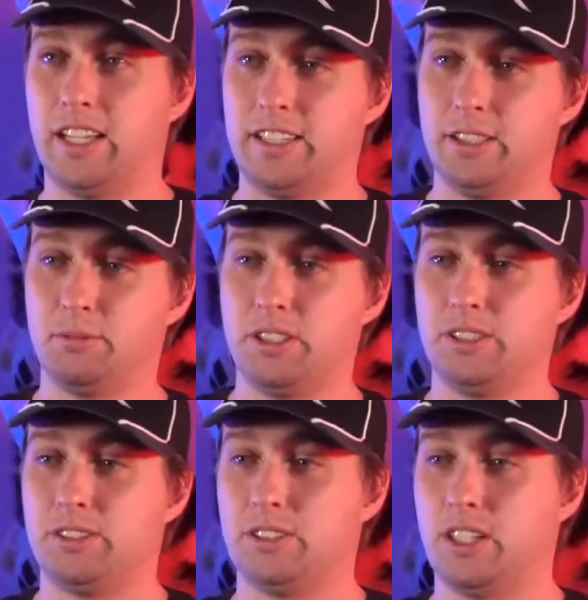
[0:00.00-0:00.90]
This one
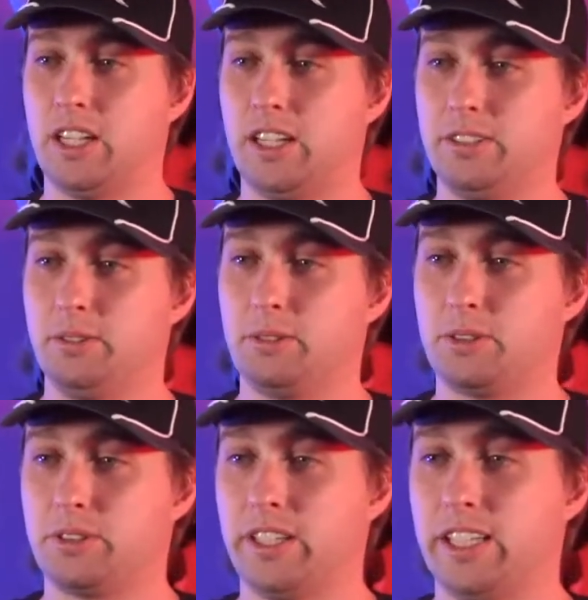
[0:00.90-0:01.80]
is New
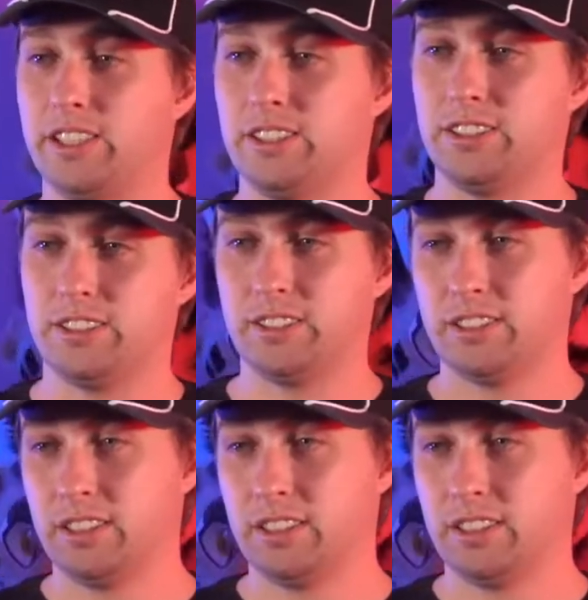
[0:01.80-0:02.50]
Creations.